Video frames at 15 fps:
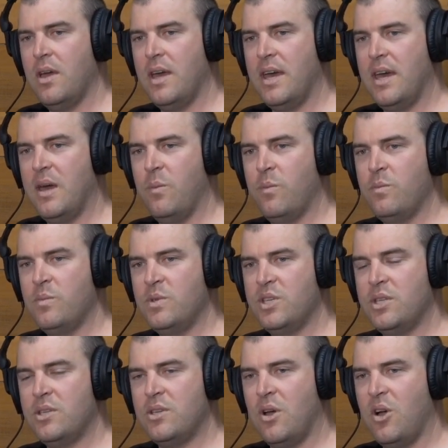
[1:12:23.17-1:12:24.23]
so
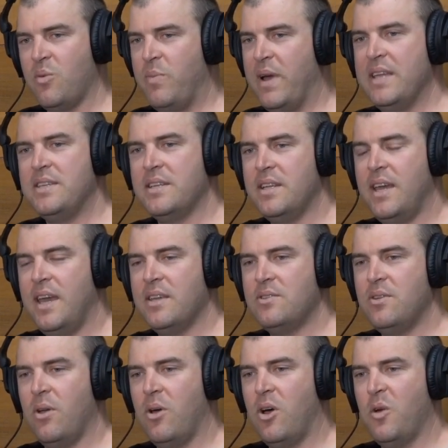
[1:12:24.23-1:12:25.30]
the dog basically
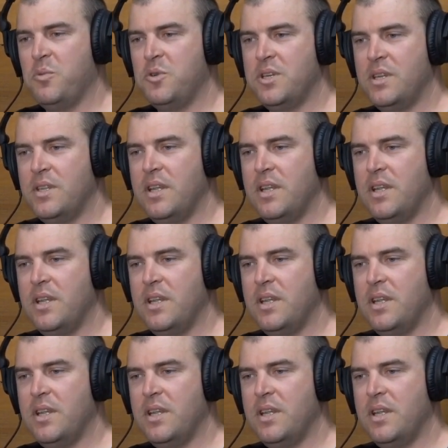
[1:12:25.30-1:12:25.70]
has no option.